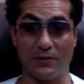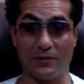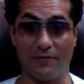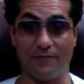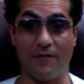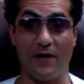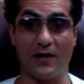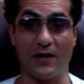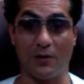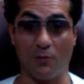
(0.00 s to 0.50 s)
in the
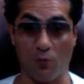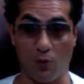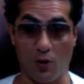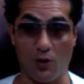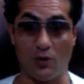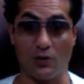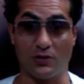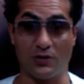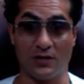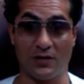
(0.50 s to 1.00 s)
fucking
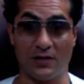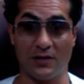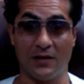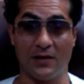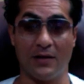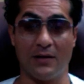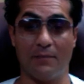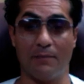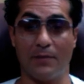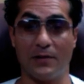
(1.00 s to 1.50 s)
world.
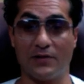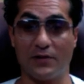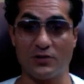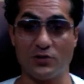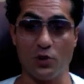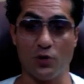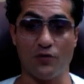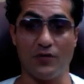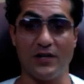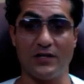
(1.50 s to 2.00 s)
But there's
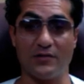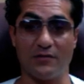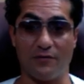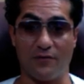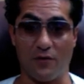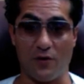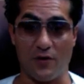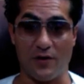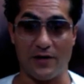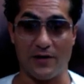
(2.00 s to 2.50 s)
no reason
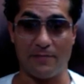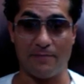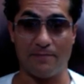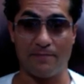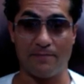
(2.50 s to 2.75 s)
for it.